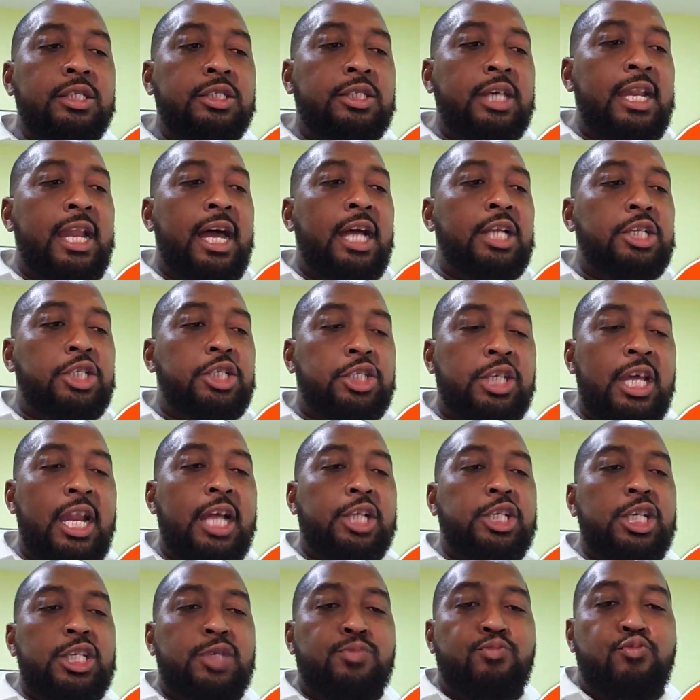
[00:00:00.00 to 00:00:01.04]
saying that
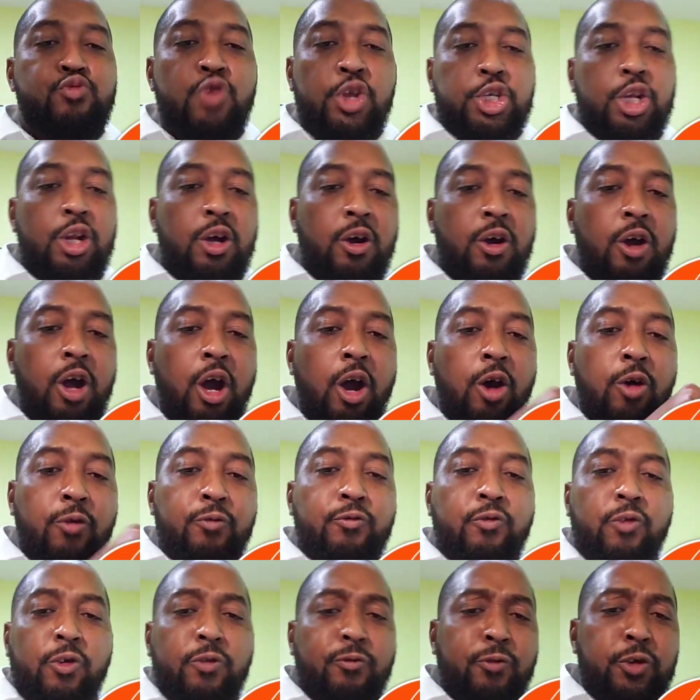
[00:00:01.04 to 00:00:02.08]
she's breaching her
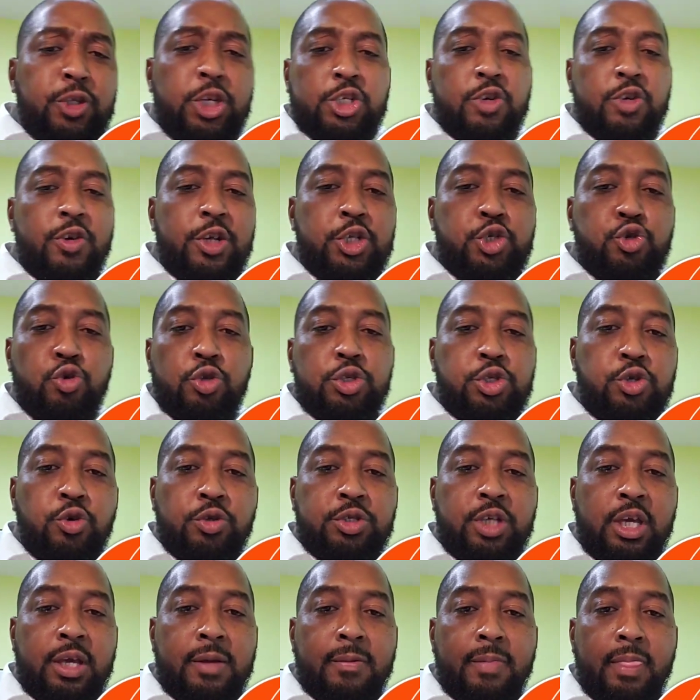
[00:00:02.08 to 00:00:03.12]
fiduciary
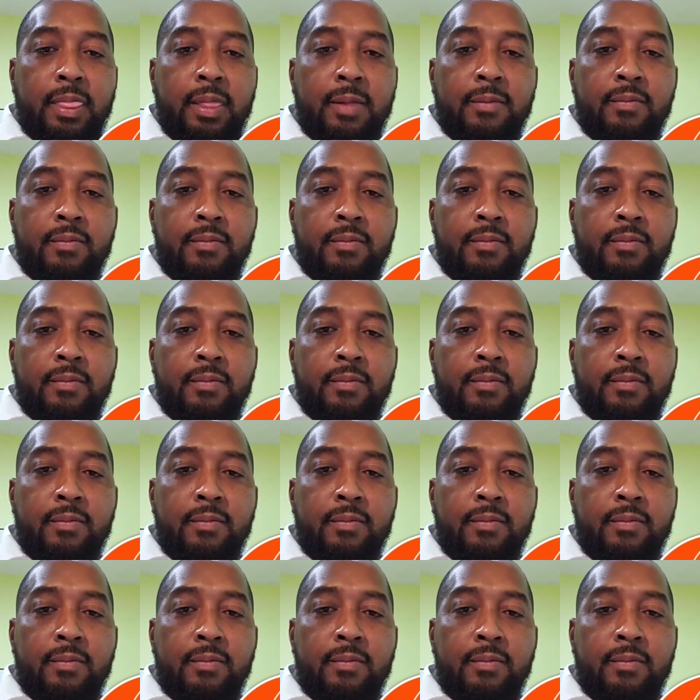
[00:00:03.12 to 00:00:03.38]
duty.